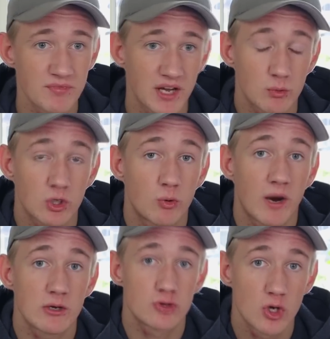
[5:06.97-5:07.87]
that
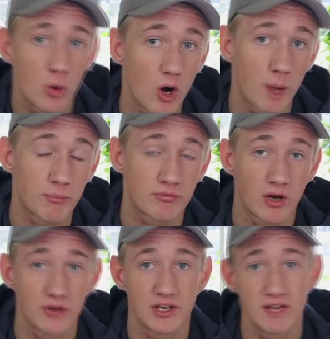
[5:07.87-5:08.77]
requires no upfront